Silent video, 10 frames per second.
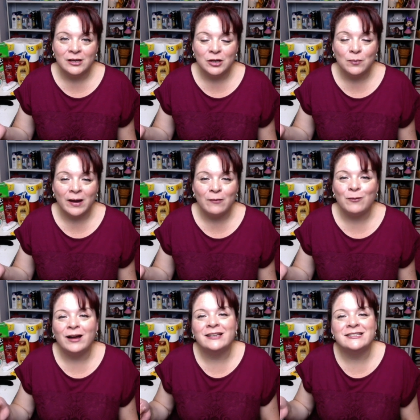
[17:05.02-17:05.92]
you might
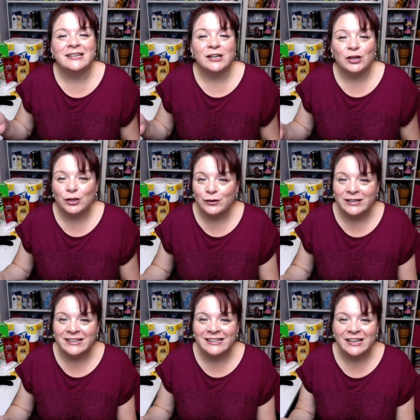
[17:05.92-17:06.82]
want
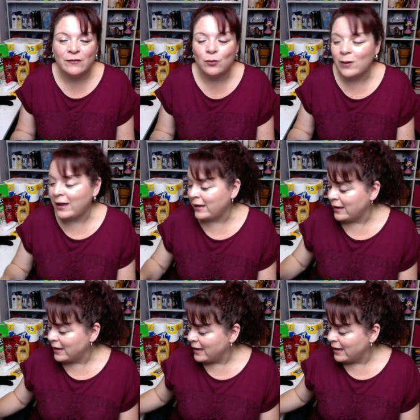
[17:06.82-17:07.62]
included in the giveaway.